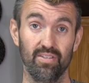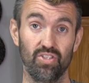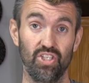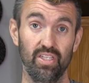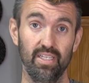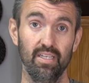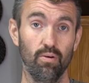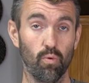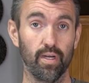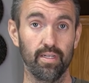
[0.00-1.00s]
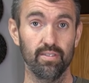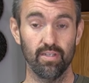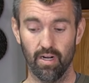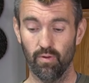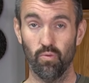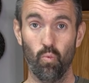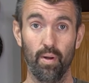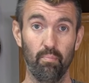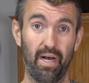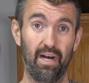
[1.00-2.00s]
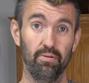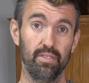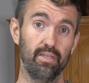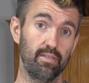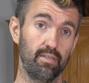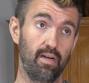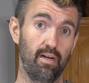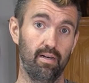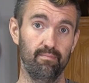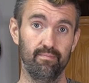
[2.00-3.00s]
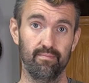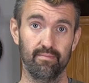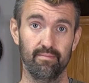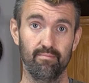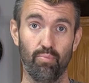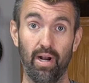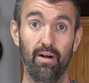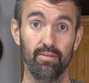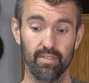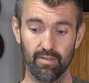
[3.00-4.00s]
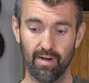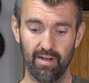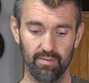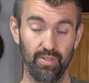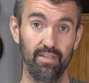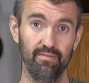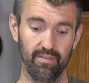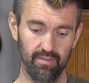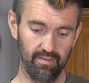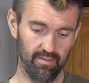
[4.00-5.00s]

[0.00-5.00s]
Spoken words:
is chili. We're gonna start with 1 pound browned ground beef,